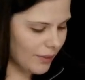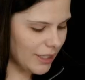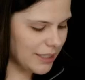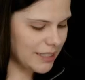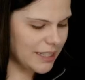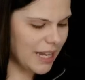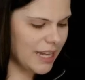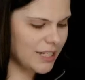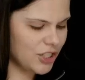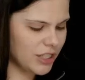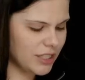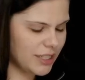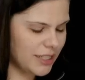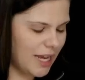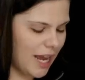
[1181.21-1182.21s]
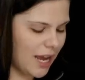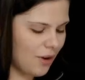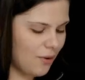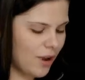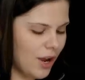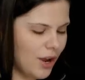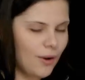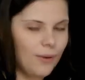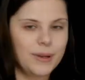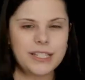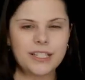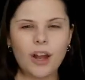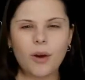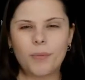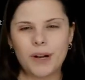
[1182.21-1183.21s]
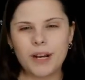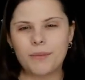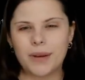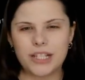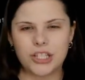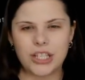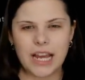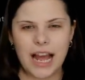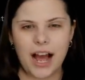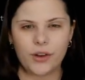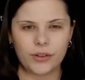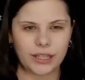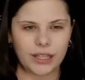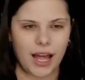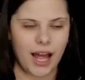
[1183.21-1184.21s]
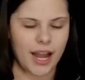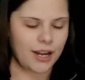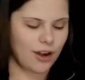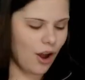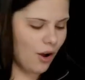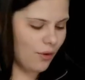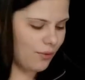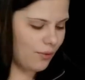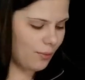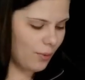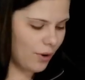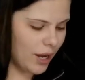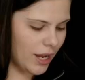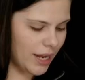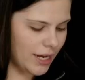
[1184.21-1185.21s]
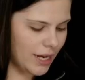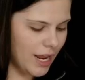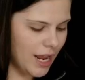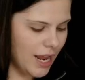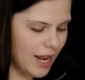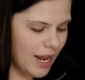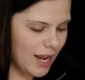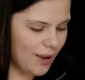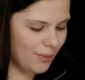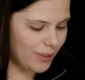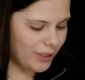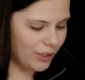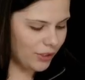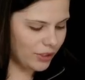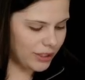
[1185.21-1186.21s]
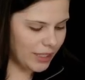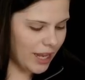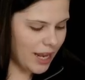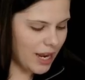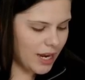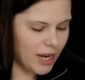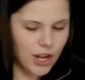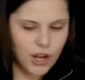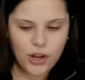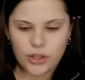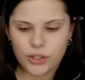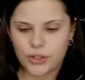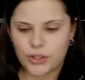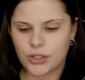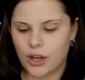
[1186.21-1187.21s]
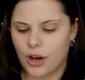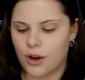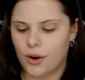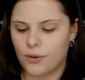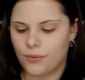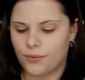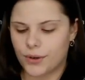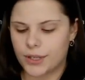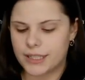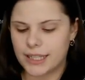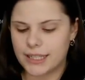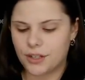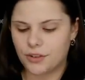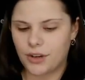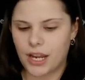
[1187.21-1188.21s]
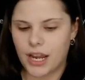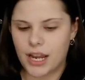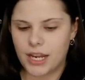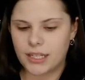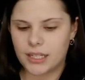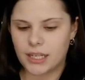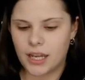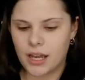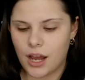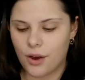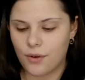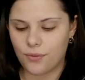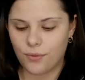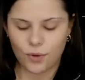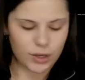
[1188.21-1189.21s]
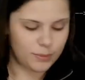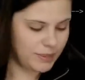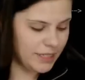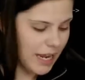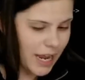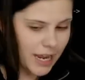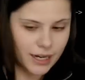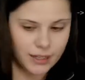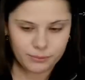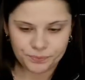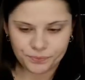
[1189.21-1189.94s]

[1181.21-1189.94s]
slides just now, we saw pretty much the outline of what it would look like. So first, let's create a form tag.